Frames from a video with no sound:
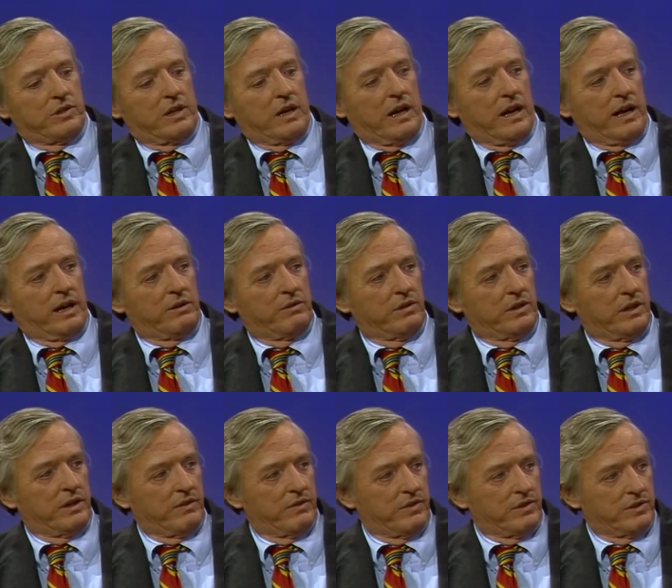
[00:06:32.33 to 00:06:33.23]
that I actually
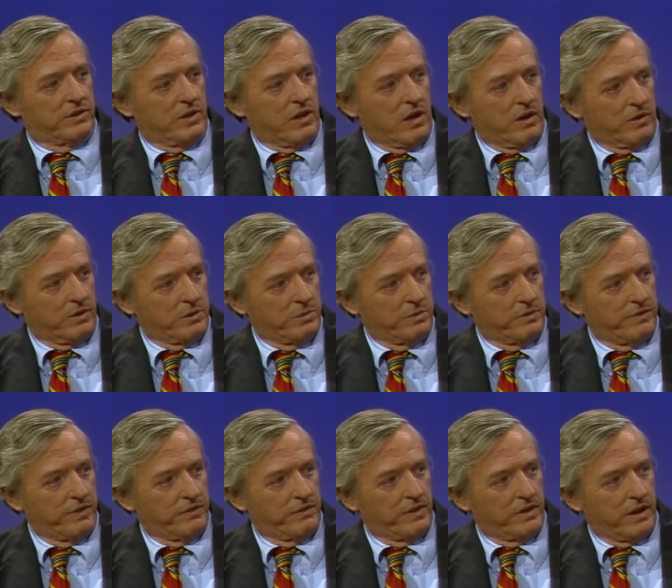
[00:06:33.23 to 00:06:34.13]
give this congressman mm
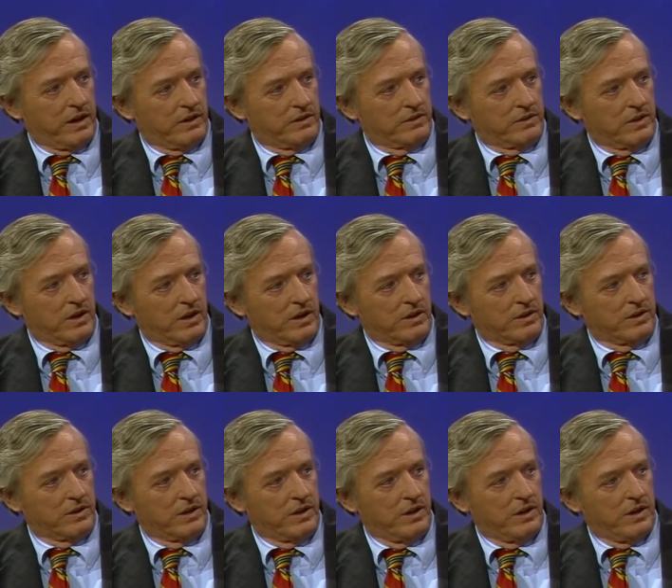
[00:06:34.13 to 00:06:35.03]
-hmm.
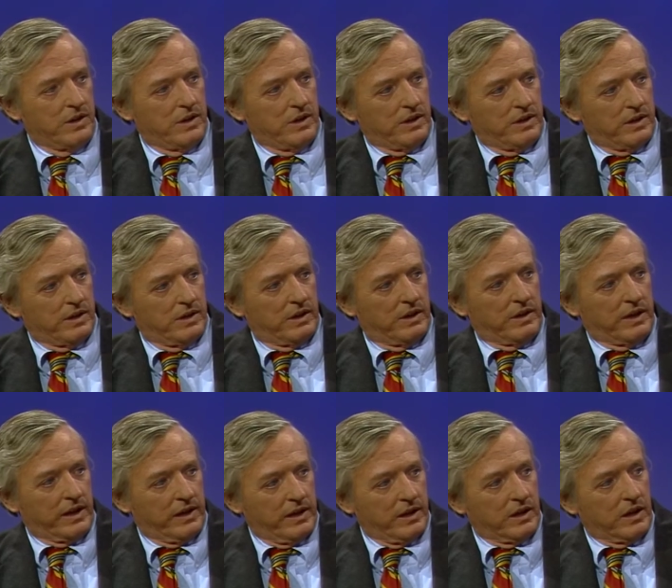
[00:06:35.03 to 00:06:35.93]
$50,000. Improper.
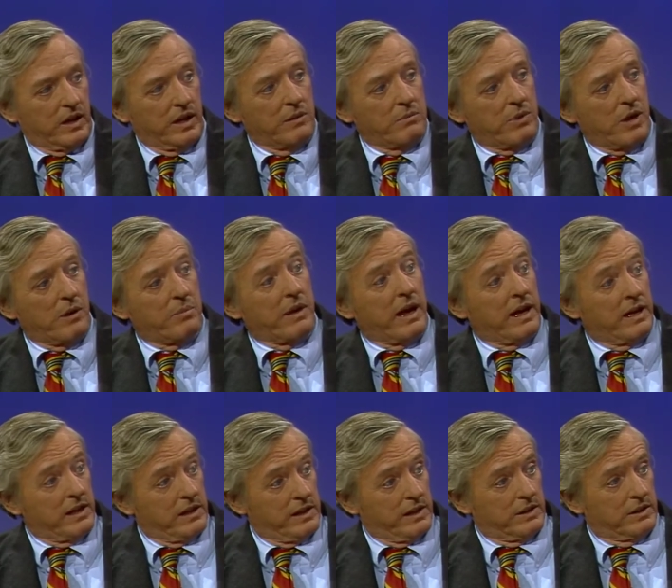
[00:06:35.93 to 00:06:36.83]
That, uh, improper and
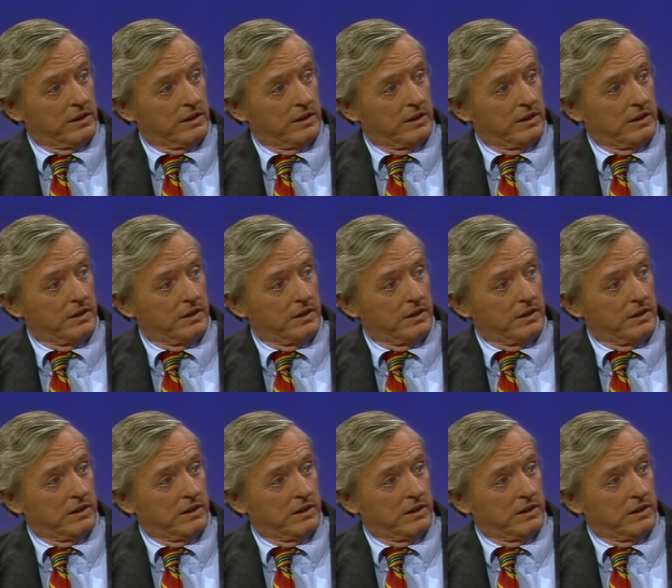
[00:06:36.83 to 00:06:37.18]
illegal